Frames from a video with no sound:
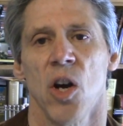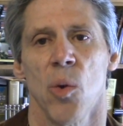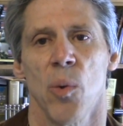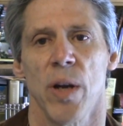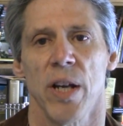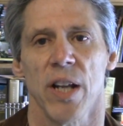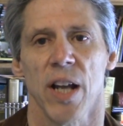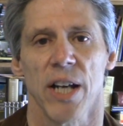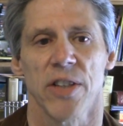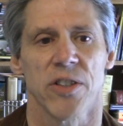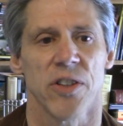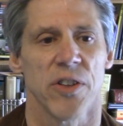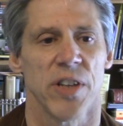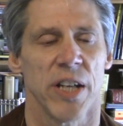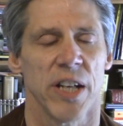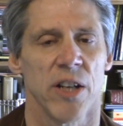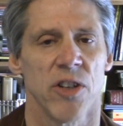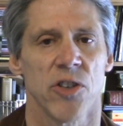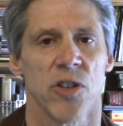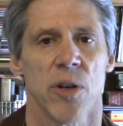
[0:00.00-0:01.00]
we like to
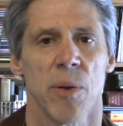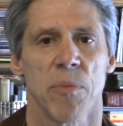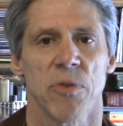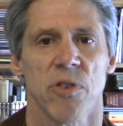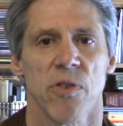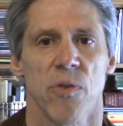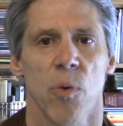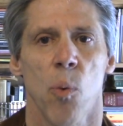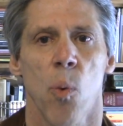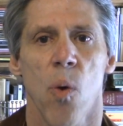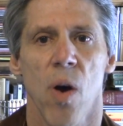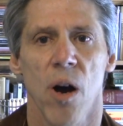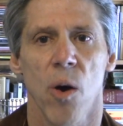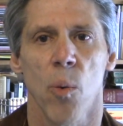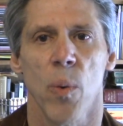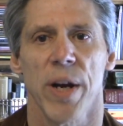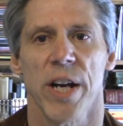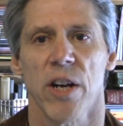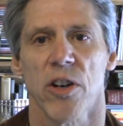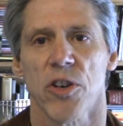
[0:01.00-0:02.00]
think in terms of
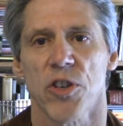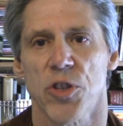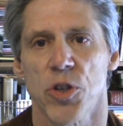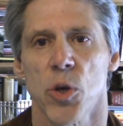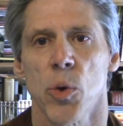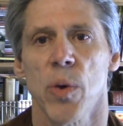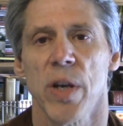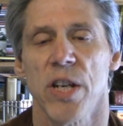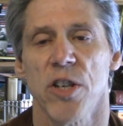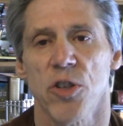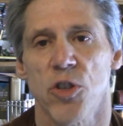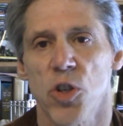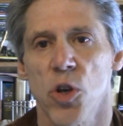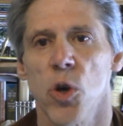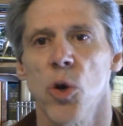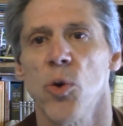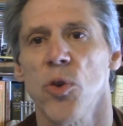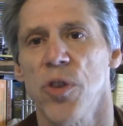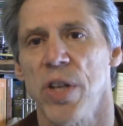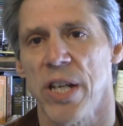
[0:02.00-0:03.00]
what we are doing
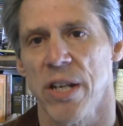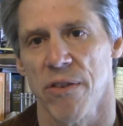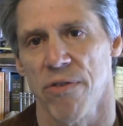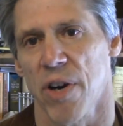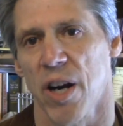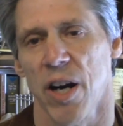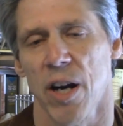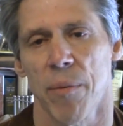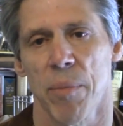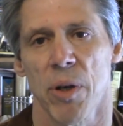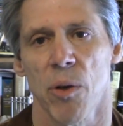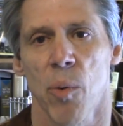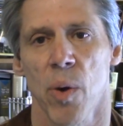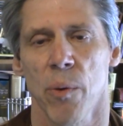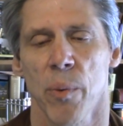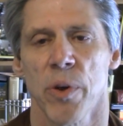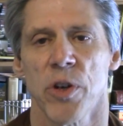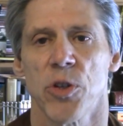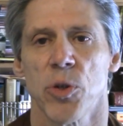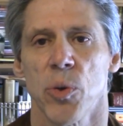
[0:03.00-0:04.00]
to the environment,
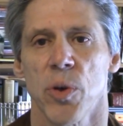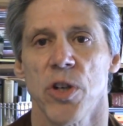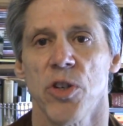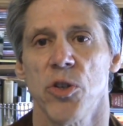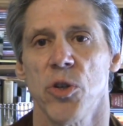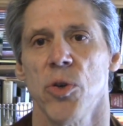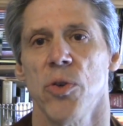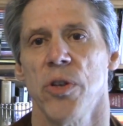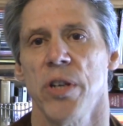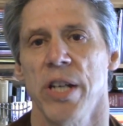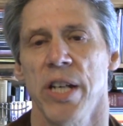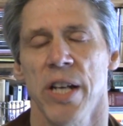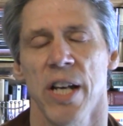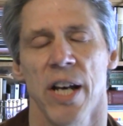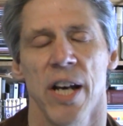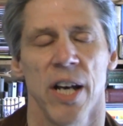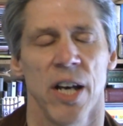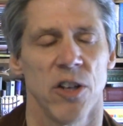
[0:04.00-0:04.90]
what we're doing to